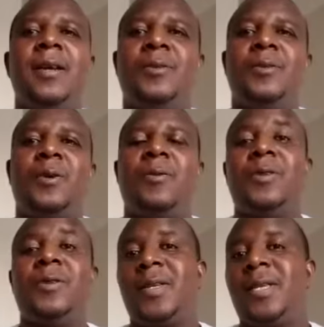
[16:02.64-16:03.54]
Friday.
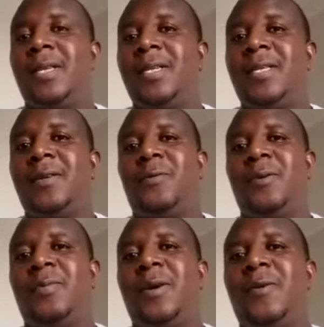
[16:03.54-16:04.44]
So we're going to
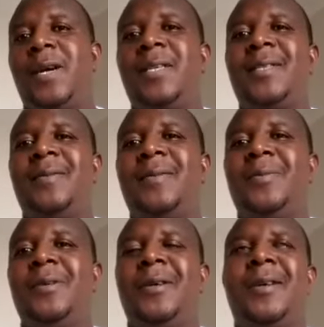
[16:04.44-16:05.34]
have an interview
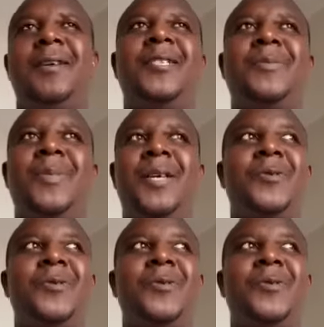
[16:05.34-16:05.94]
whereby you ask them,